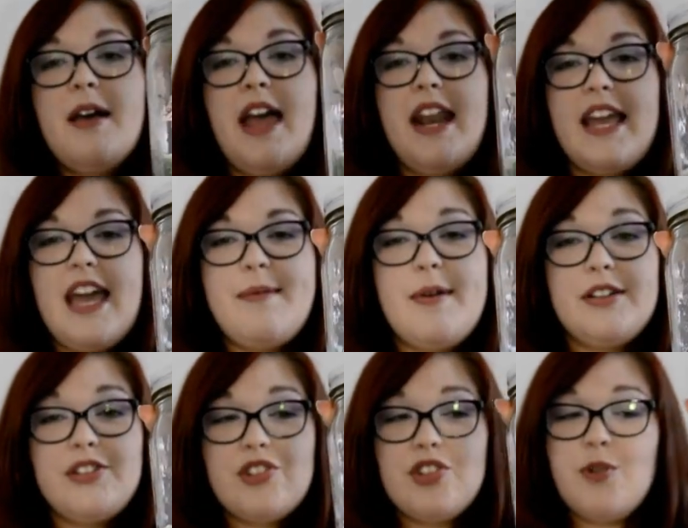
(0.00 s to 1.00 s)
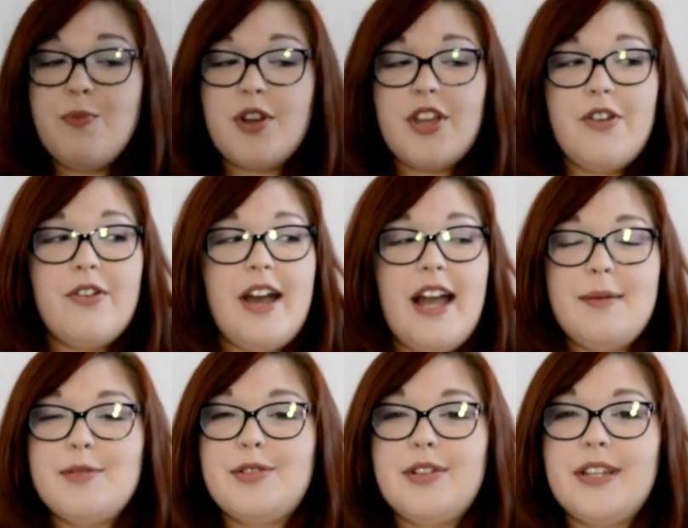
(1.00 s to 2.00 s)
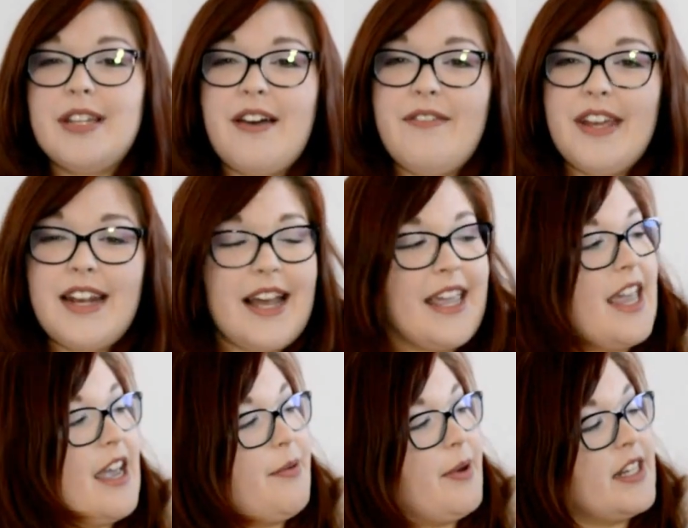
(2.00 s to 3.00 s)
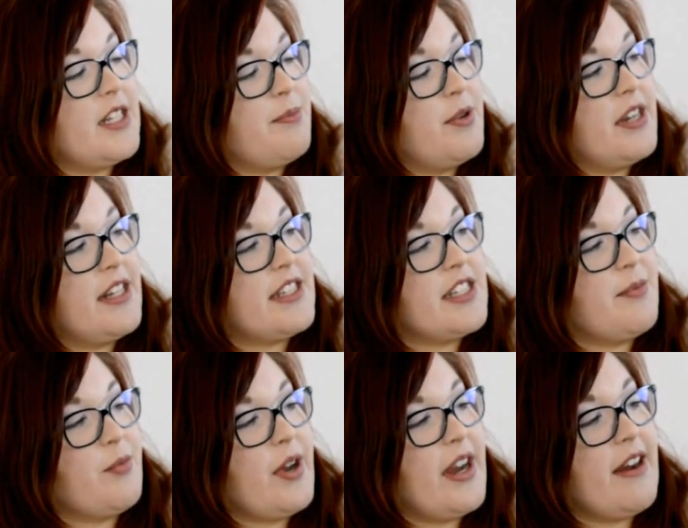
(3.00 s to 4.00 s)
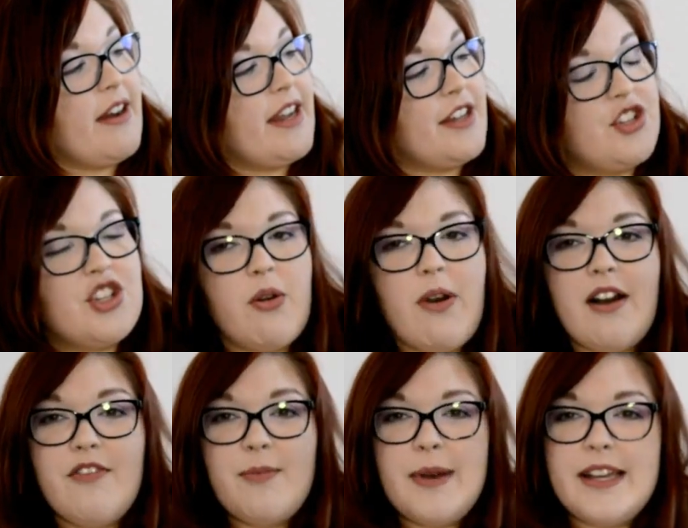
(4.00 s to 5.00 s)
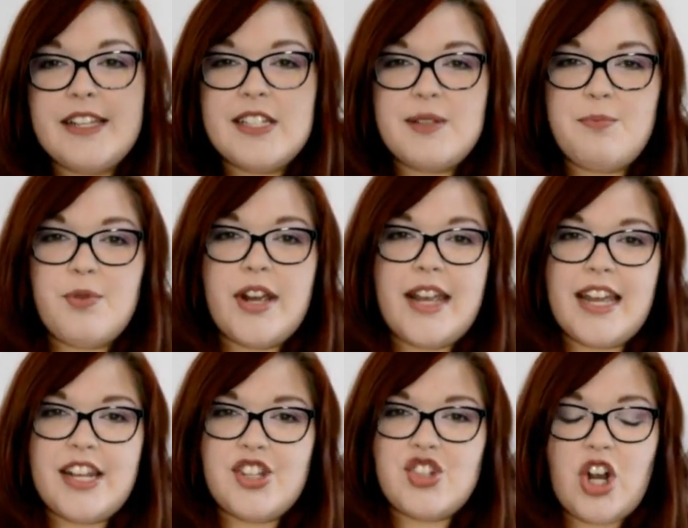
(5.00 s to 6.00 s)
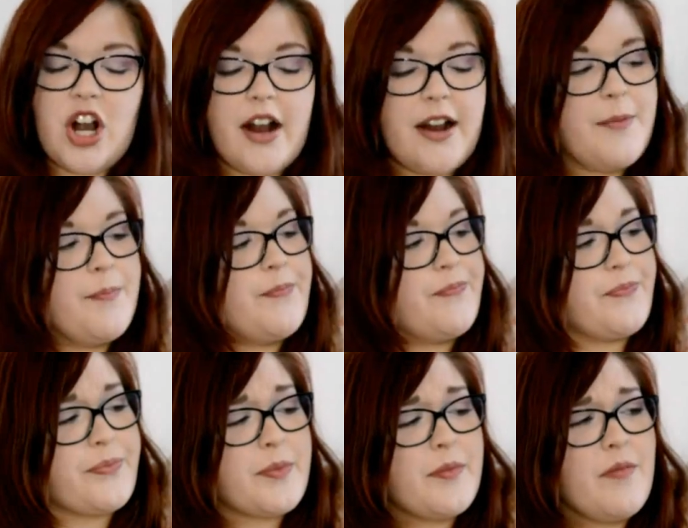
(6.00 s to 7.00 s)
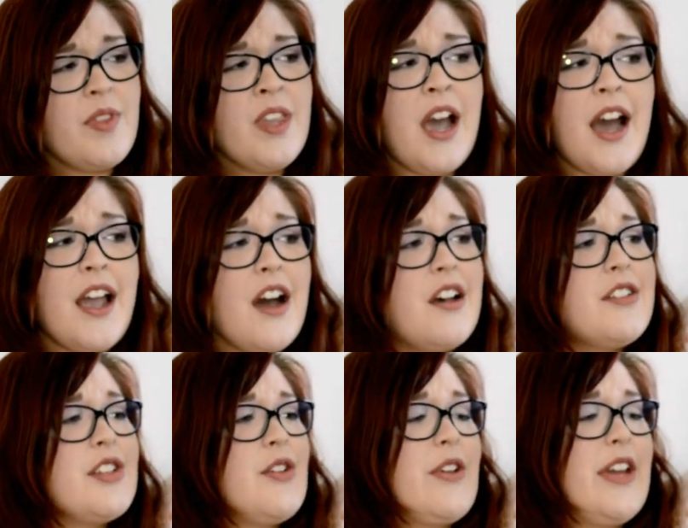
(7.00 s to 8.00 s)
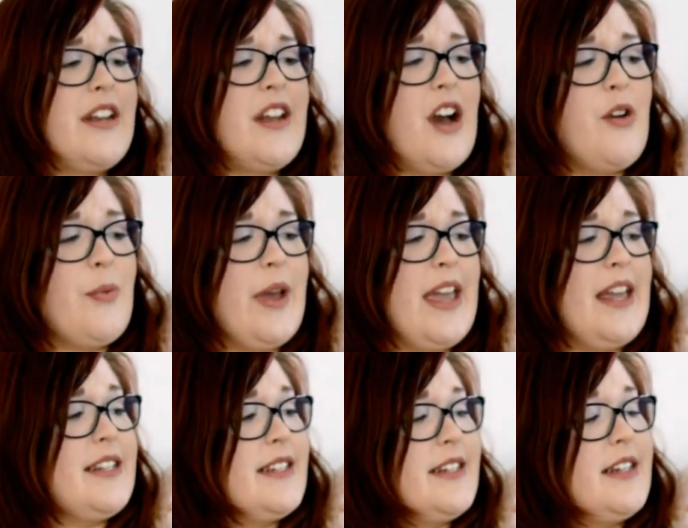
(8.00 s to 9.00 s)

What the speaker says: and it came out super cute. I absolutely love it. I can't wait to put it somewhere and show off my spring in a jar. I also cannot wait